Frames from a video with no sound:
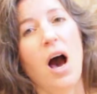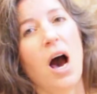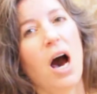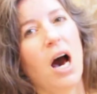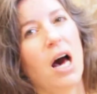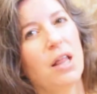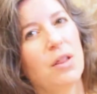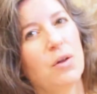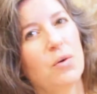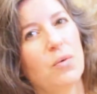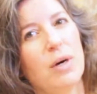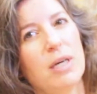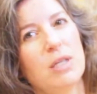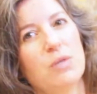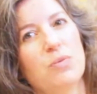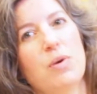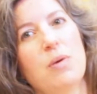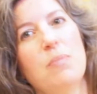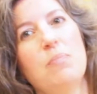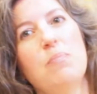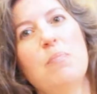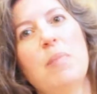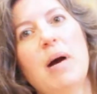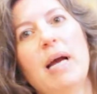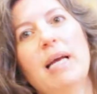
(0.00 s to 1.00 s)
Otherwise,
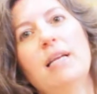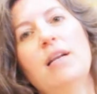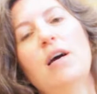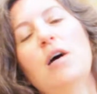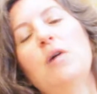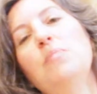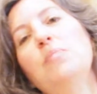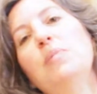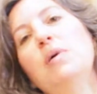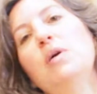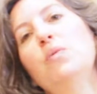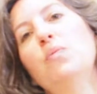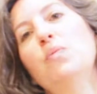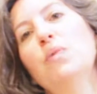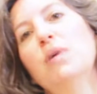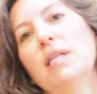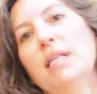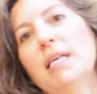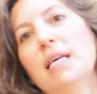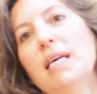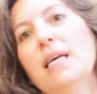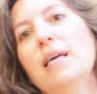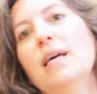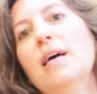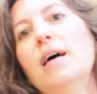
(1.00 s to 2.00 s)
we might not be
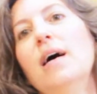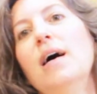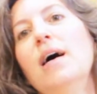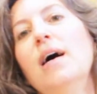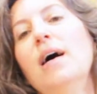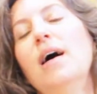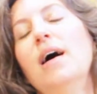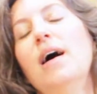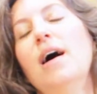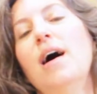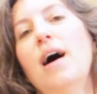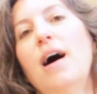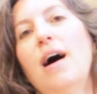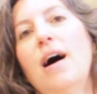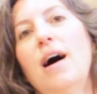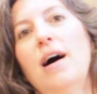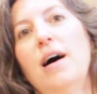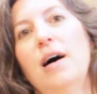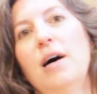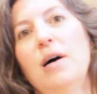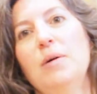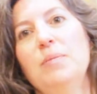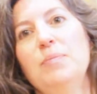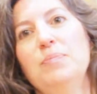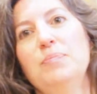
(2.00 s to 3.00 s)
really
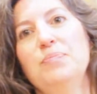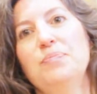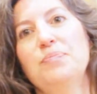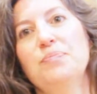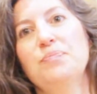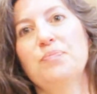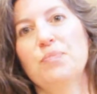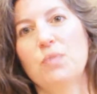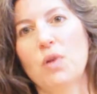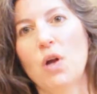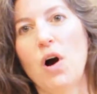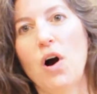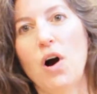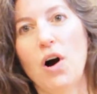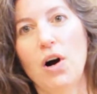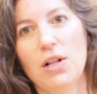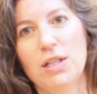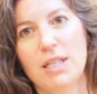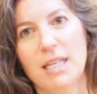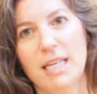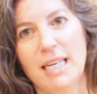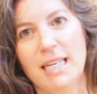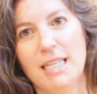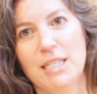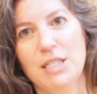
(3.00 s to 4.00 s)

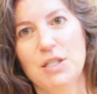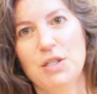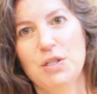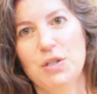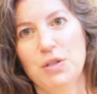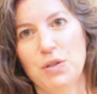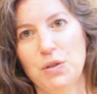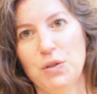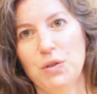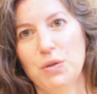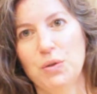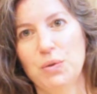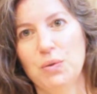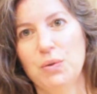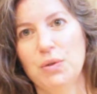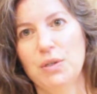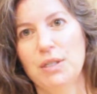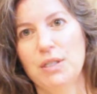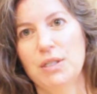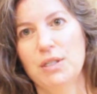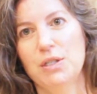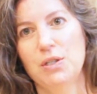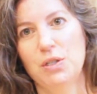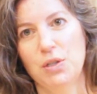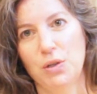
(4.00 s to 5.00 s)
all in to
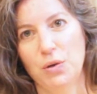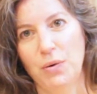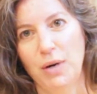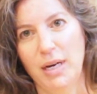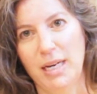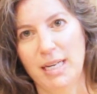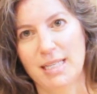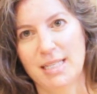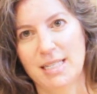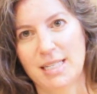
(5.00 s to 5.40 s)
do it.